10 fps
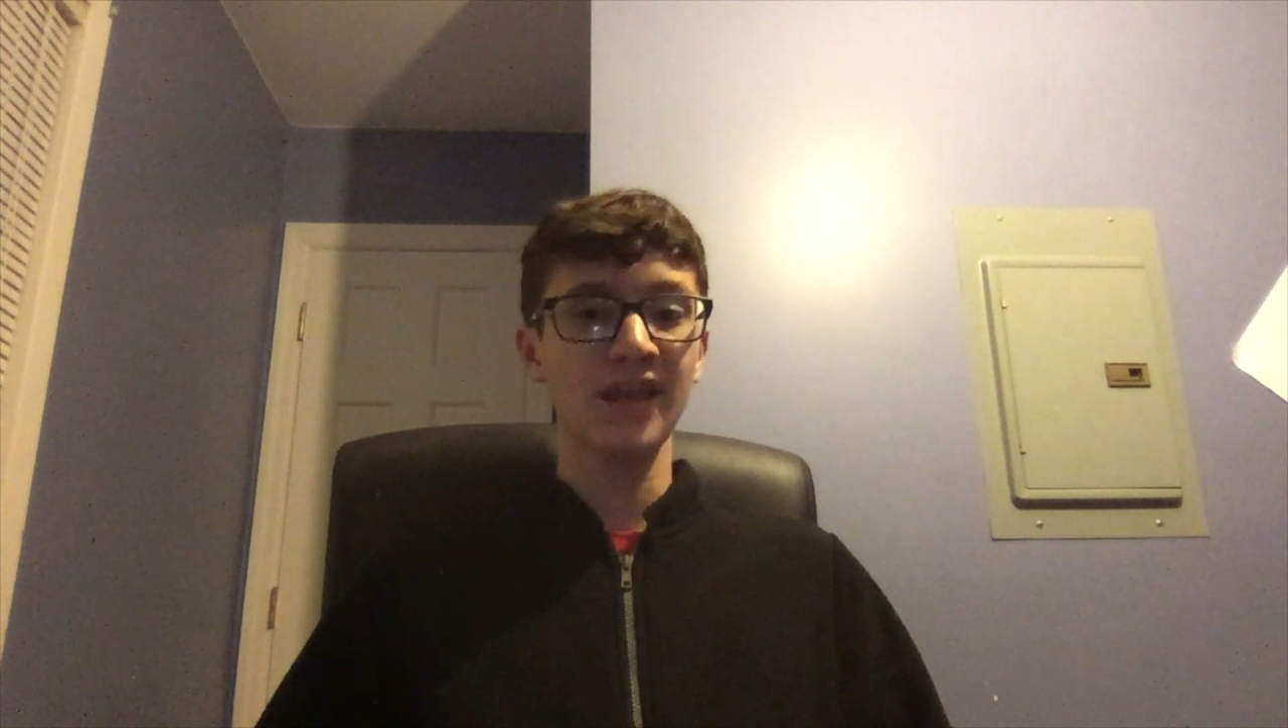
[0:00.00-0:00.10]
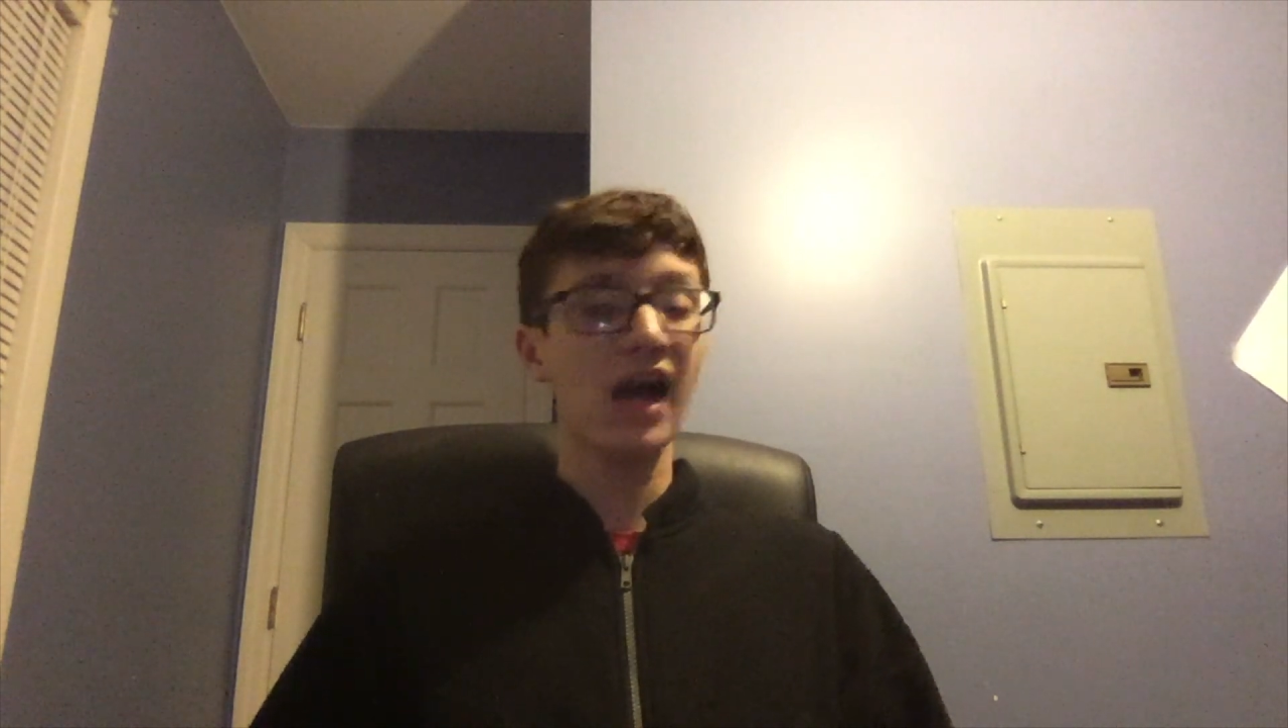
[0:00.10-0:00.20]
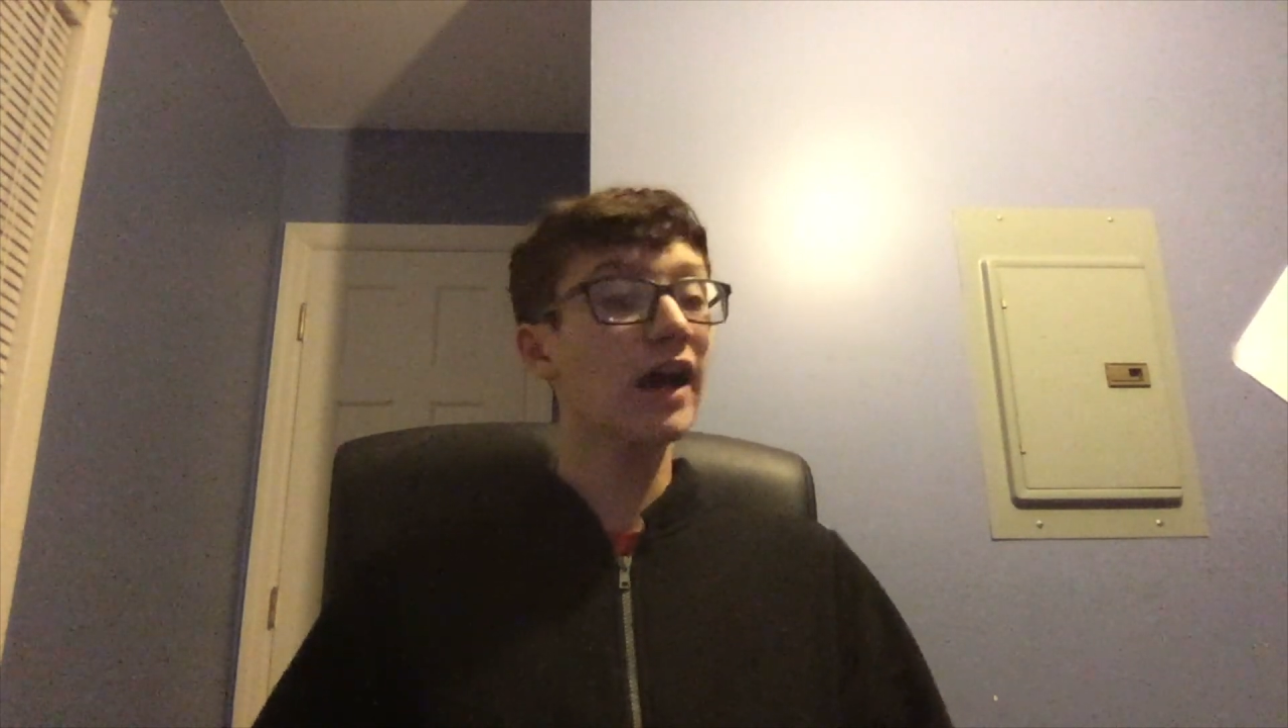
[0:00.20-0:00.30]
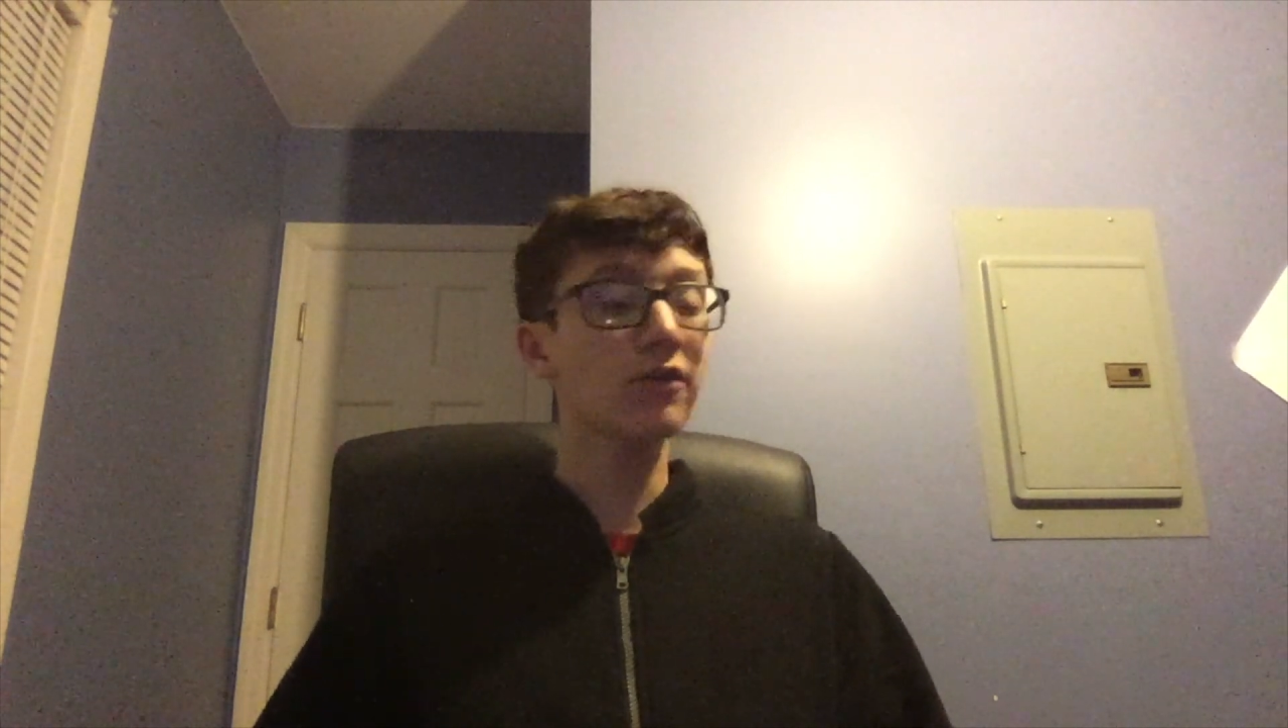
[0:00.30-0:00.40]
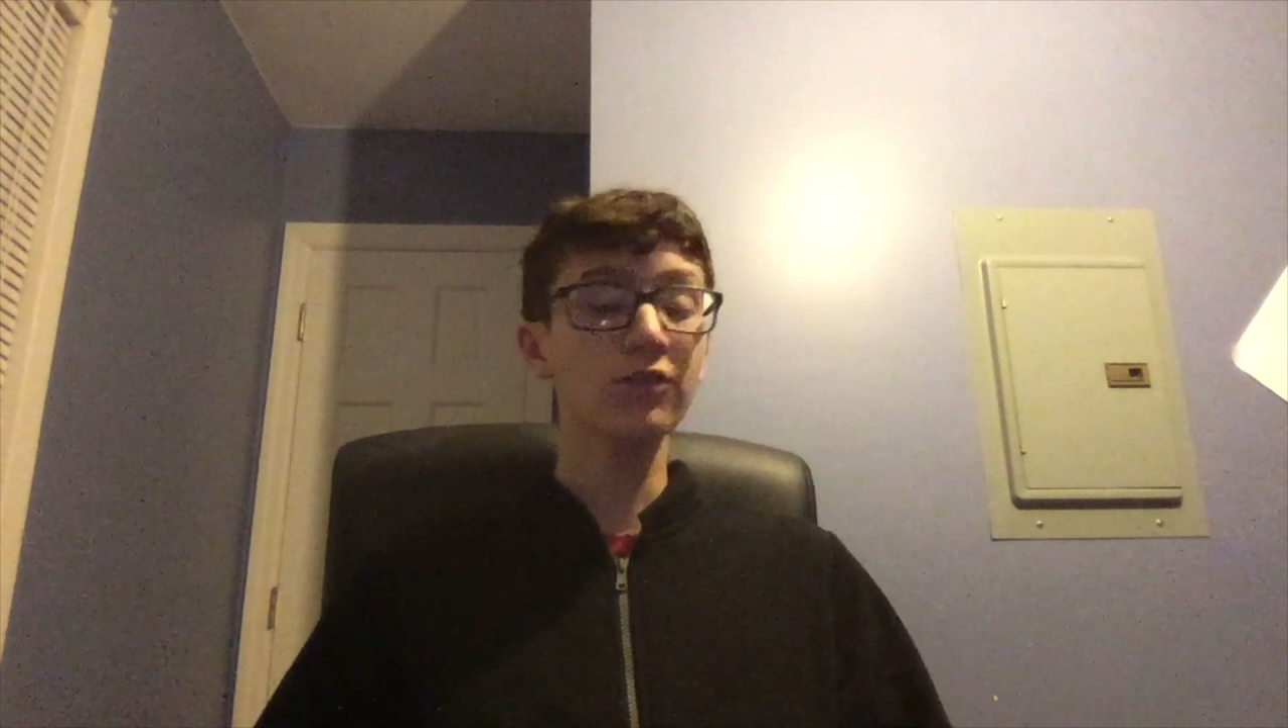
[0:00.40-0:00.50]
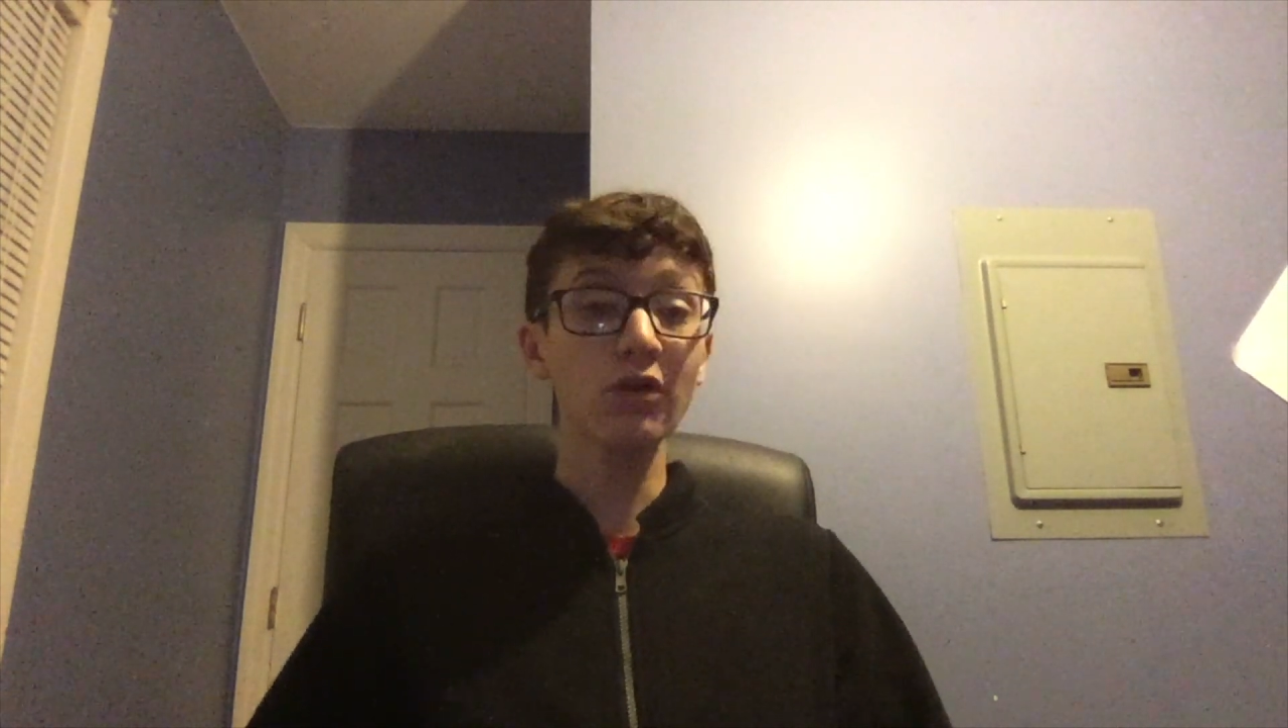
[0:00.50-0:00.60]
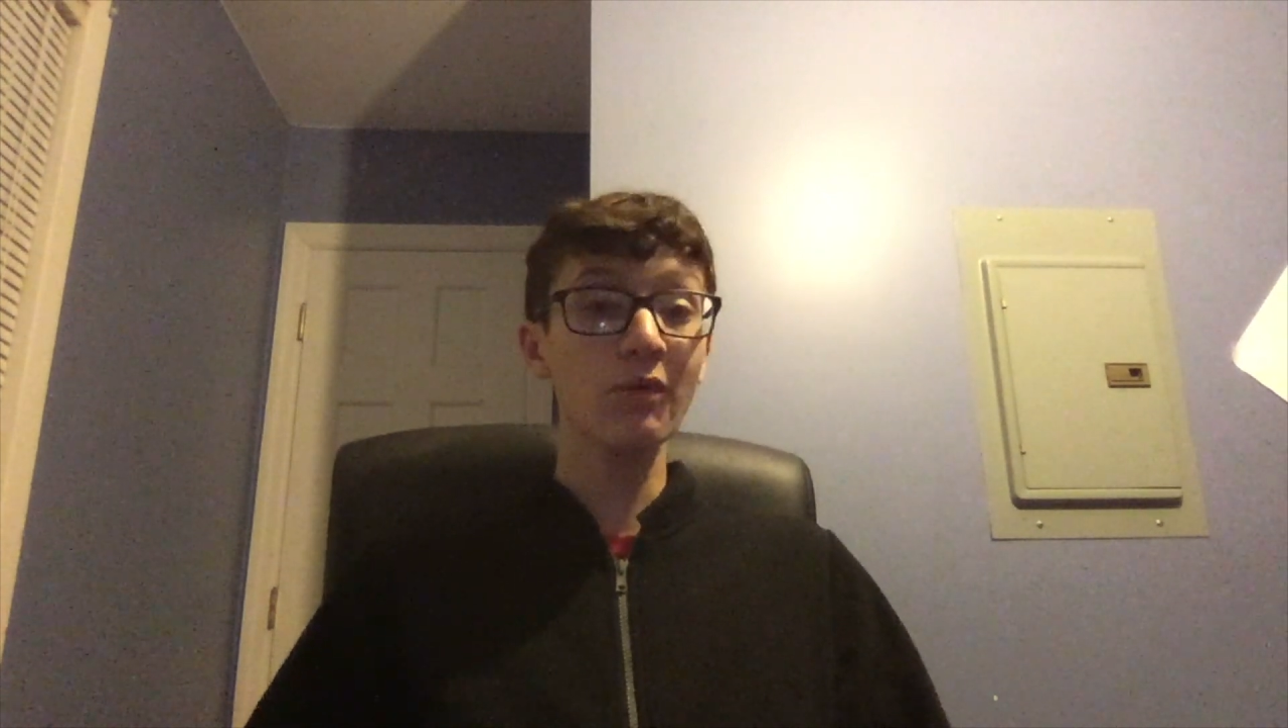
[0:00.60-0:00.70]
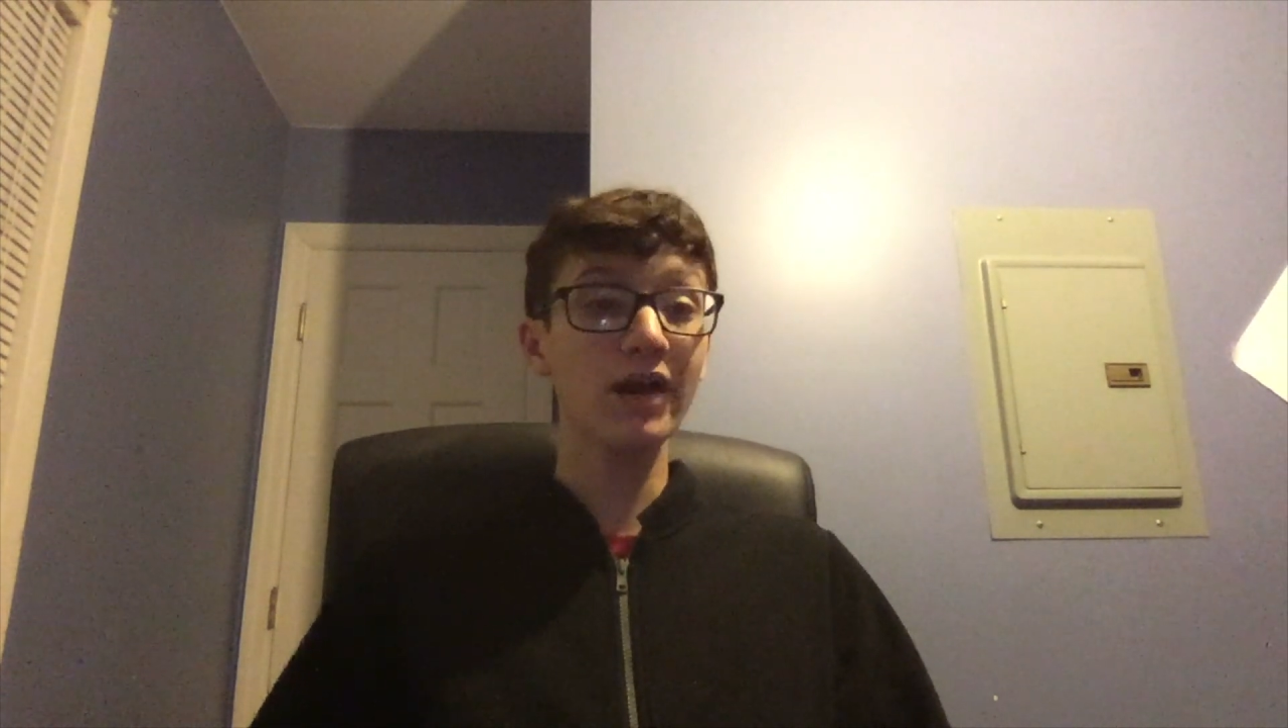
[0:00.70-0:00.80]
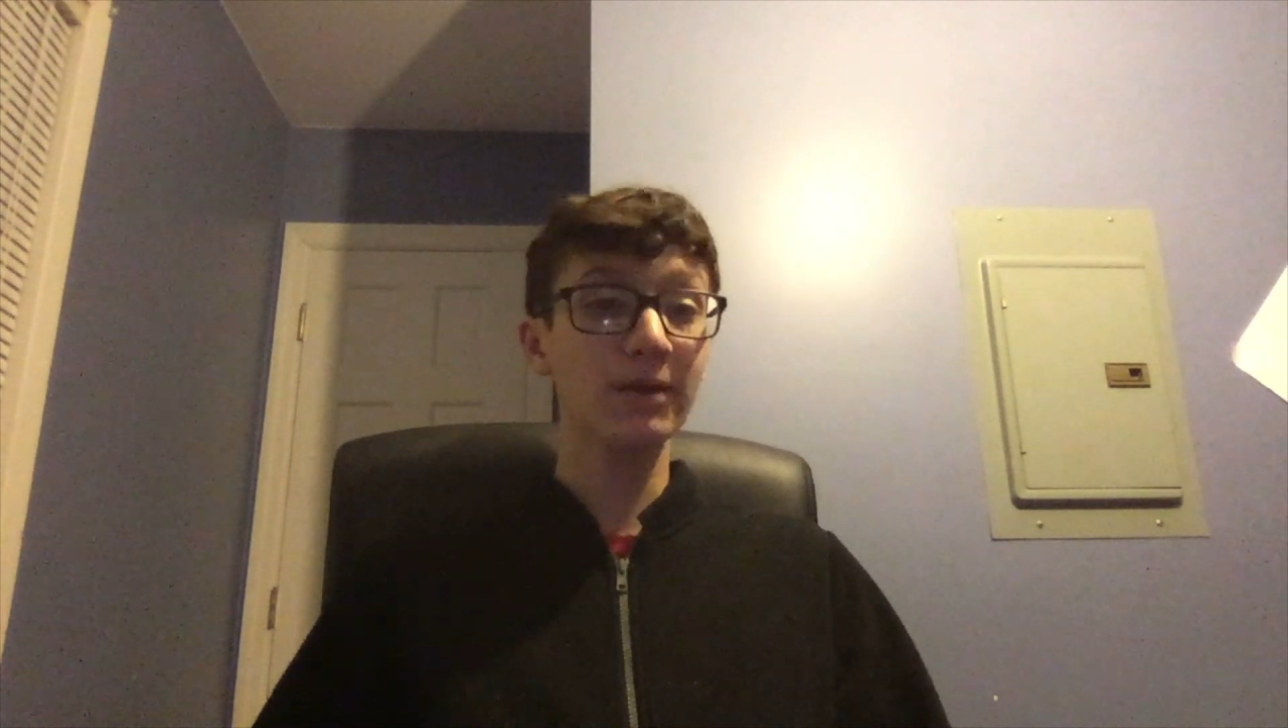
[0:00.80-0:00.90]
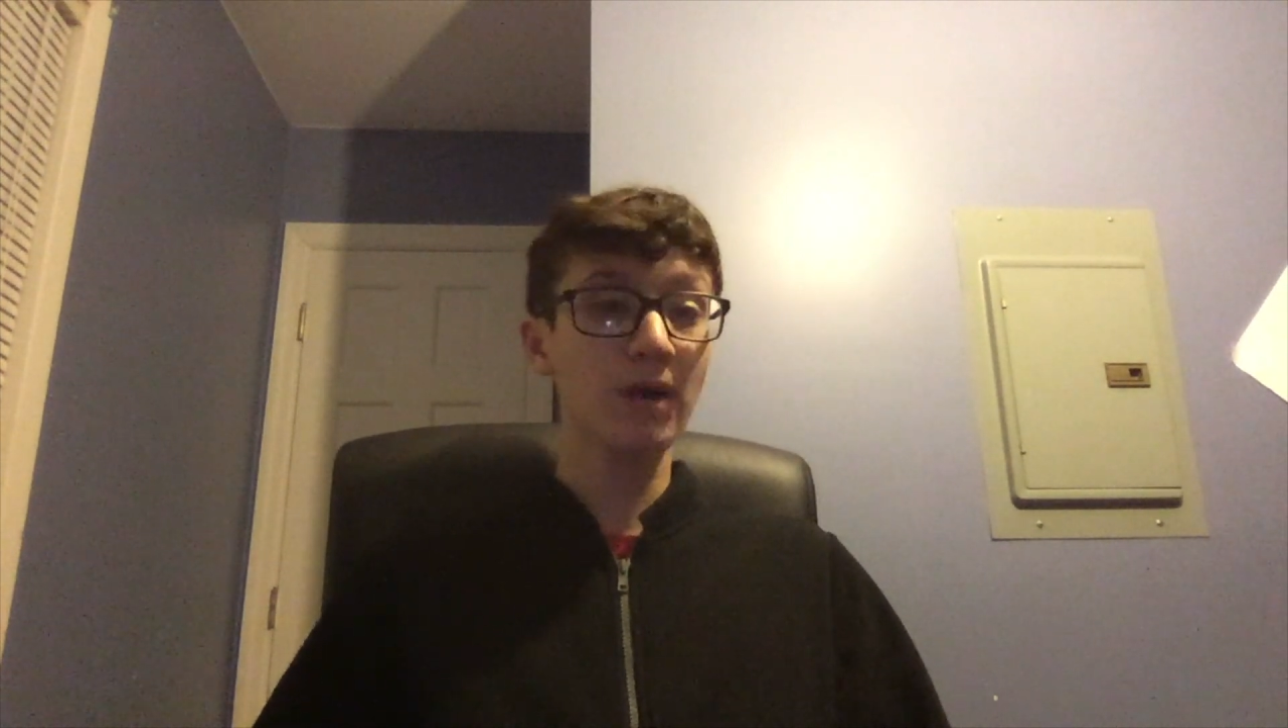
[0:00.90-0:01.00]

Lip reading: I don't know why they